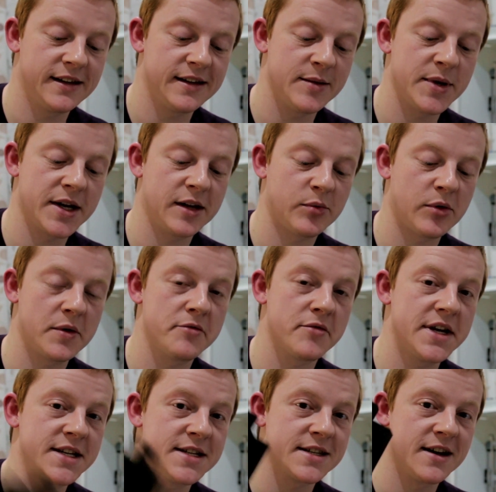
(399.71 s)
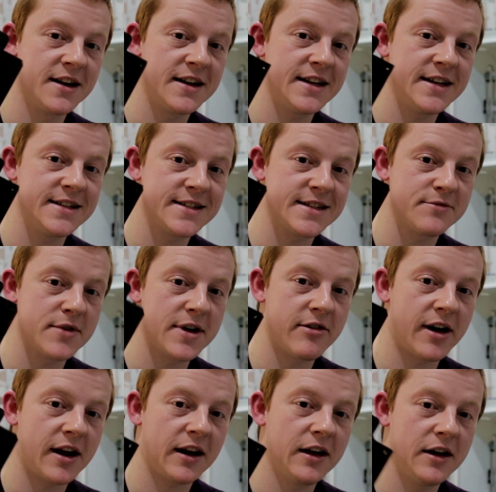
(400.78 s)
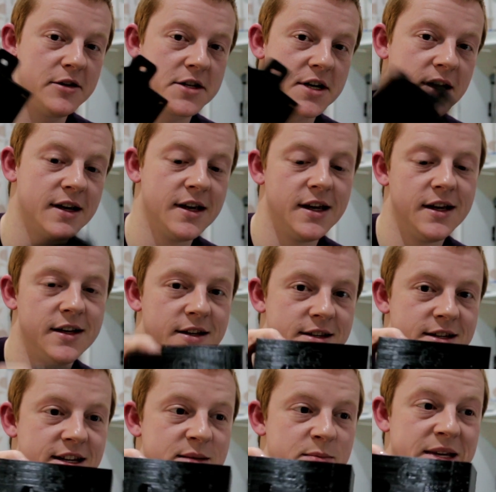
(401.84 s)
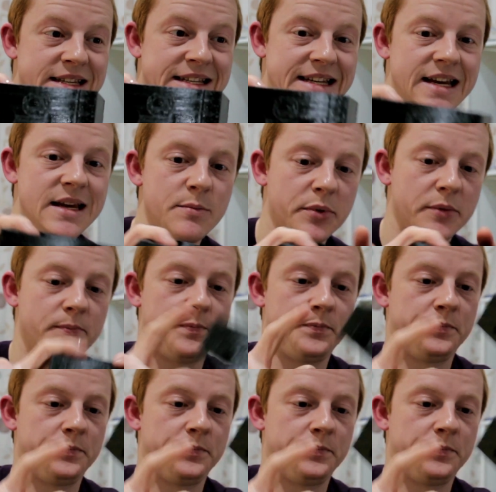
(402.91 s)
The bit I'll probably redesign is the rear enclosure. It doesn't need to be as deep,